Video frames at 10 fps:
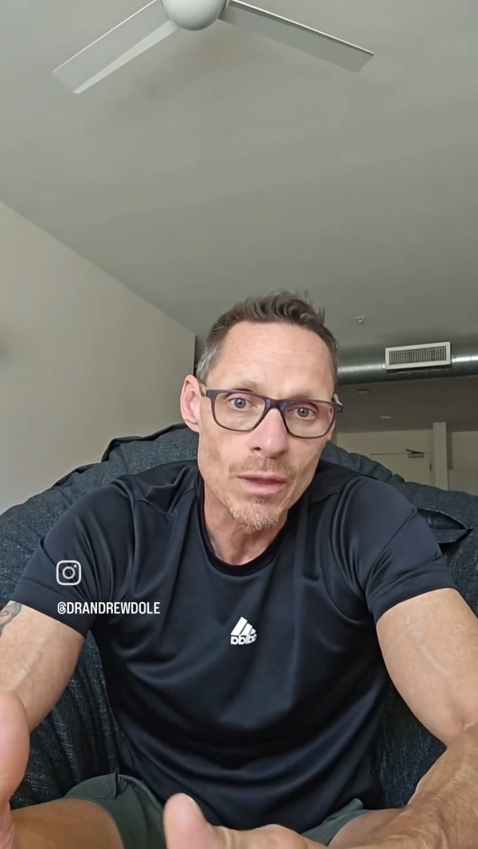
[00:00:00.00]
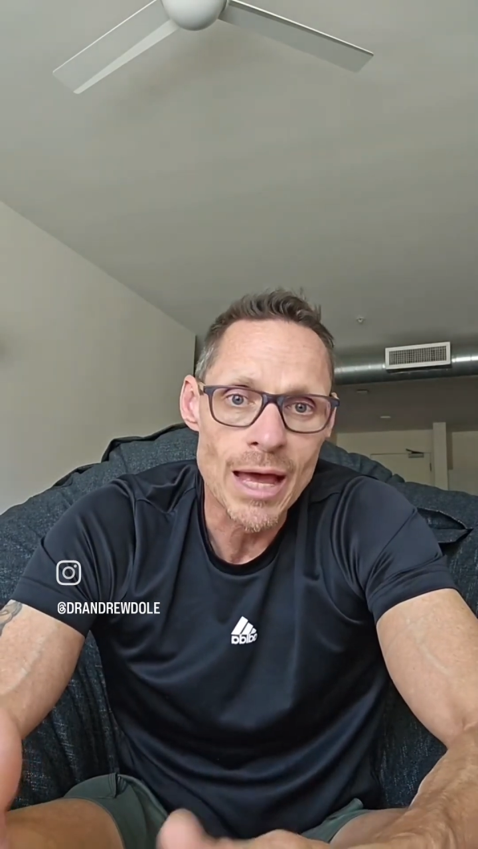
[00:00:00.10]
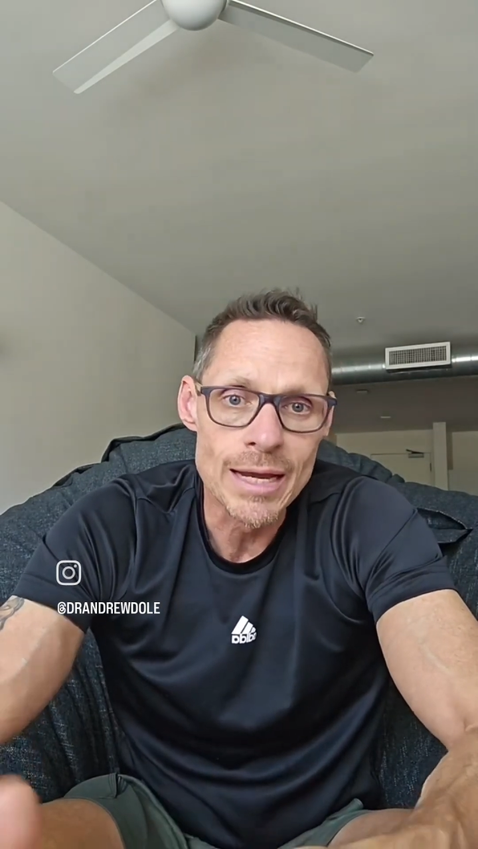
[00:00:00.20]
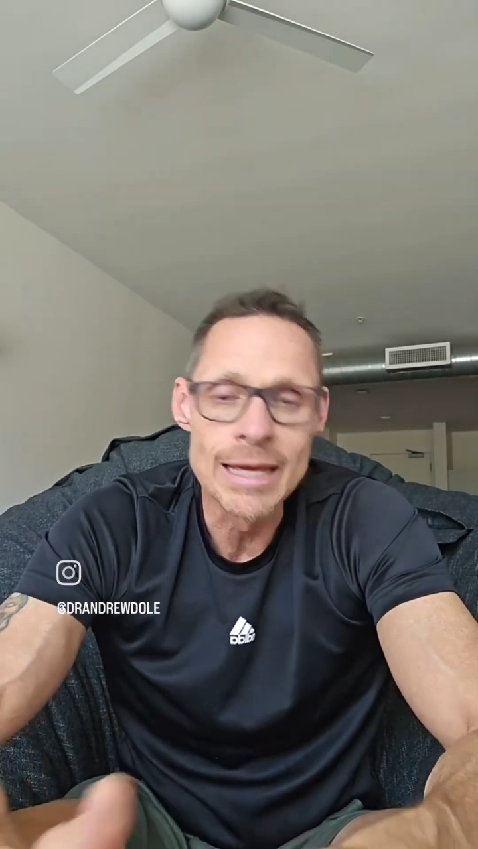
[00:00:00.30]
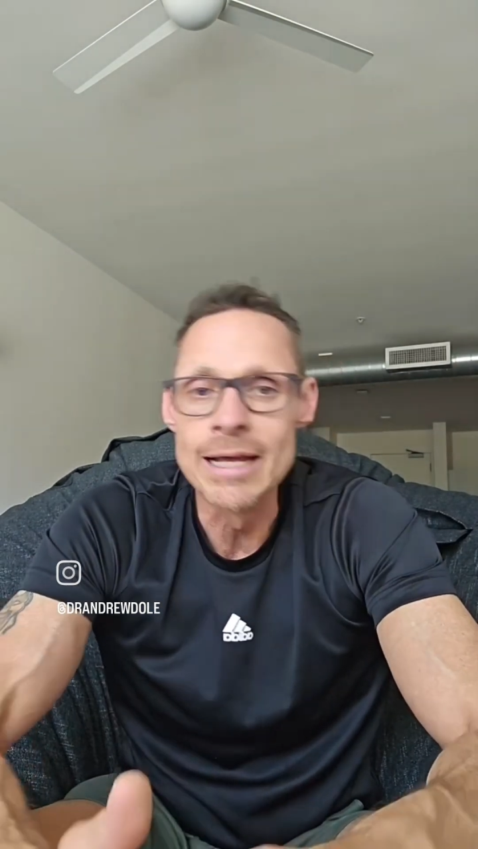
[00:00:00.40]

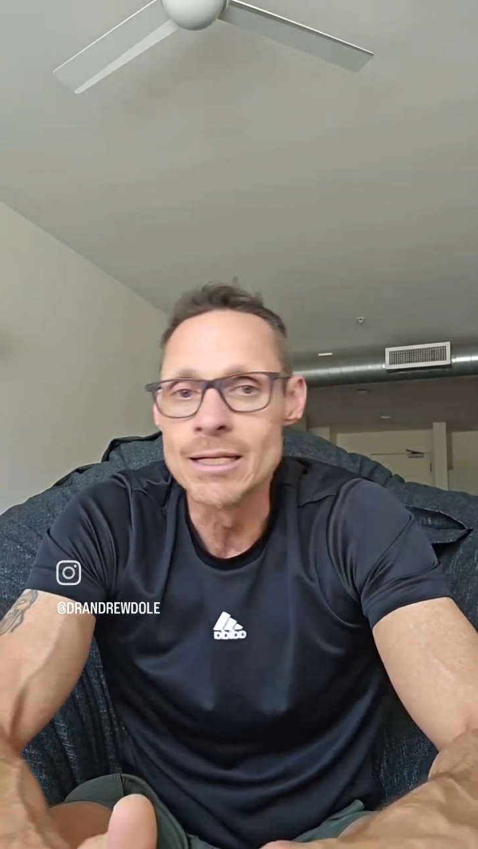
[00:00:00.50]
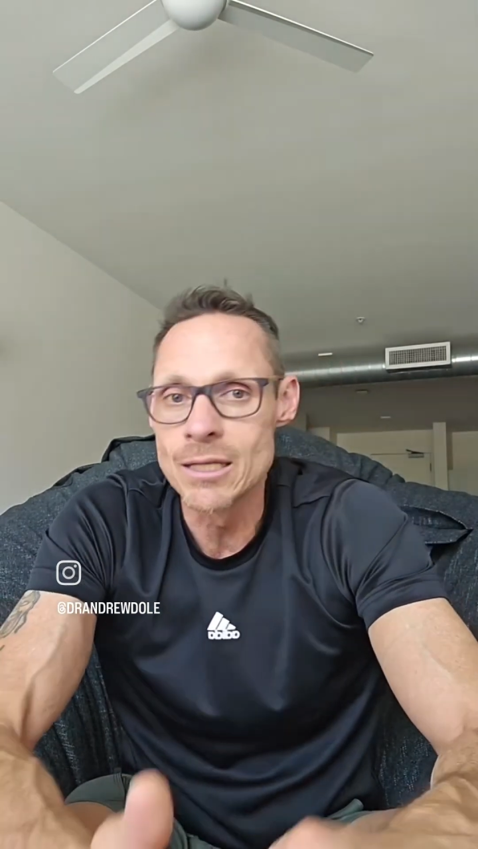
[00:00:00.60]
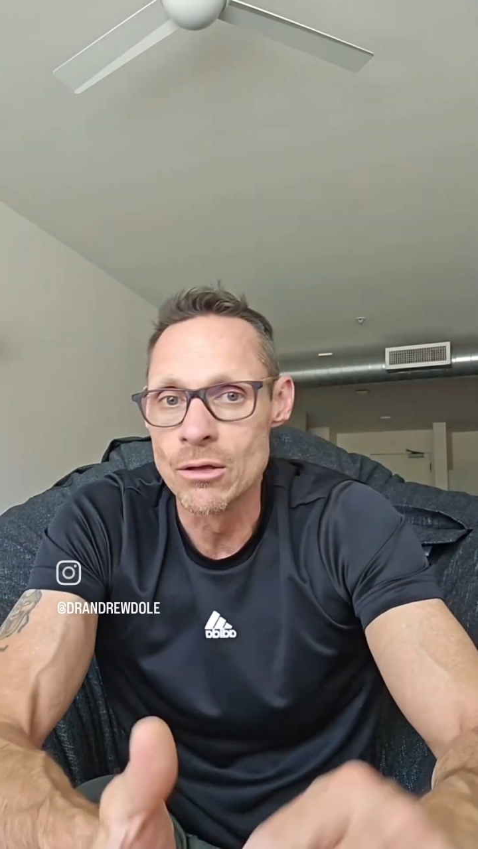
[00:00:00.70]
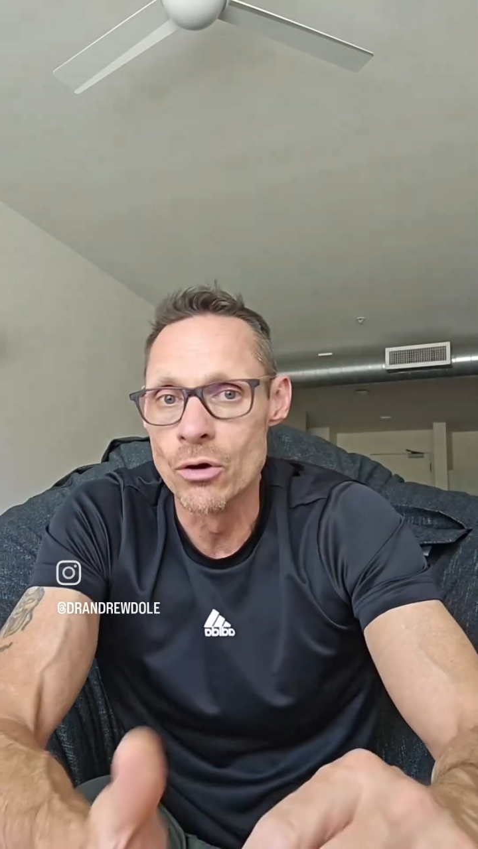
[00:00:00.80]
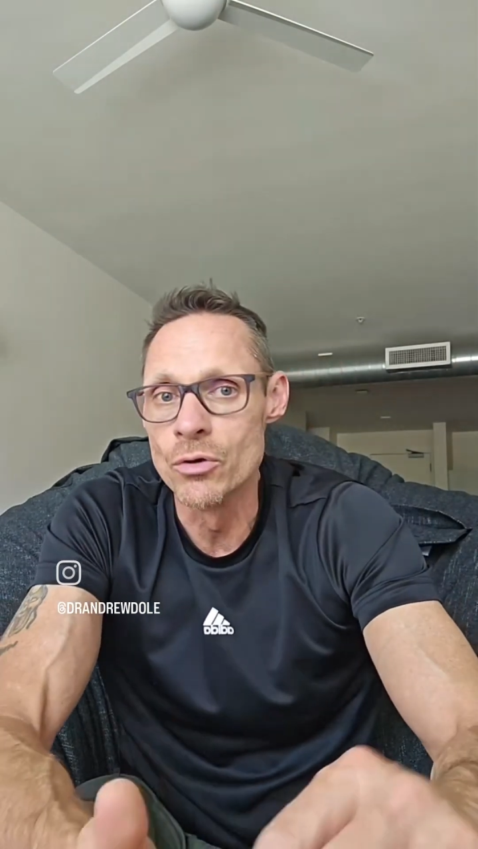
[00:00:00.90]
that eats
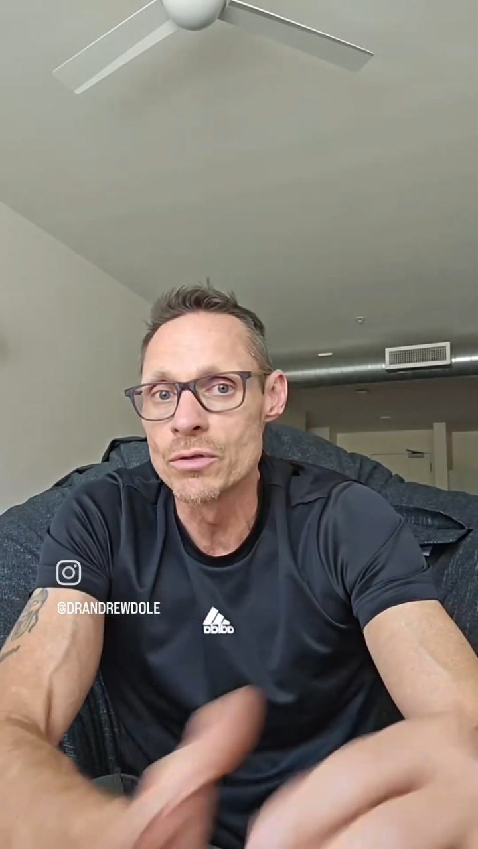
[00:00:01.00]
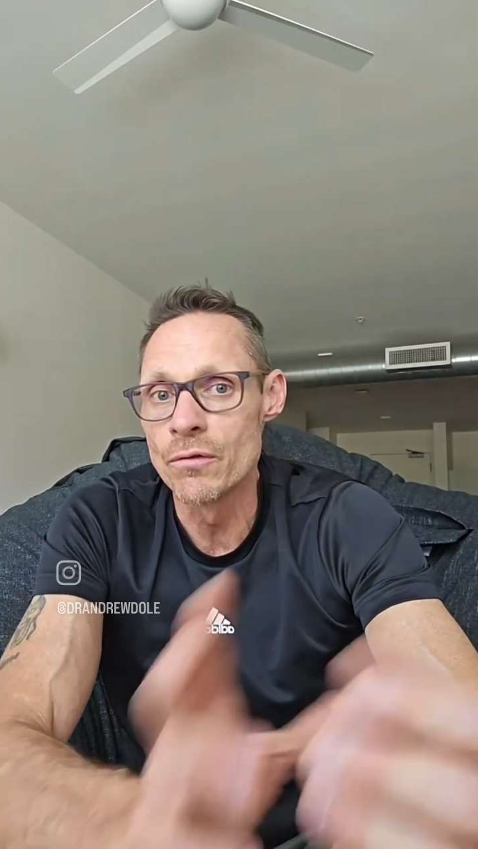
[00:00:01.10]
those